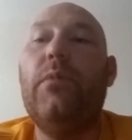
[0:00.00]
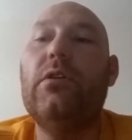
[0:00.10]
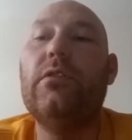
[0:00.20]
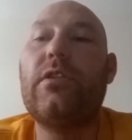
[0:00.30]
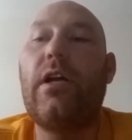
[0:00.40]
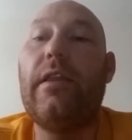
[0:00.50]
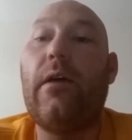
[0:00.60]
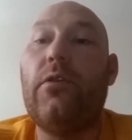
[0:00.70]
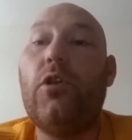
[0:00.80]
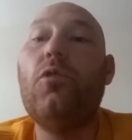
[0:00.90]
military
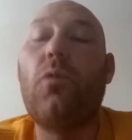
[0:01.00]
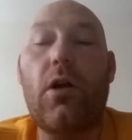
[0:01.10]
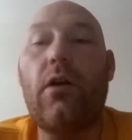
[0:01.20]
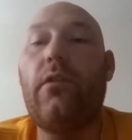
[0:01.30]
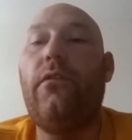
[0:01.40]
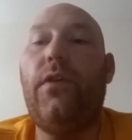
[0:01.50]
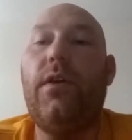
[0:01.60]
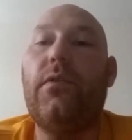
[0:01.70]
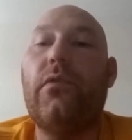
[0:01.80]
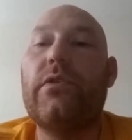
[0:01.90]
that do work on the
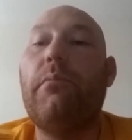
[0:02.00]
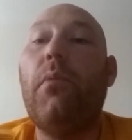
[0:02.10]
vehicles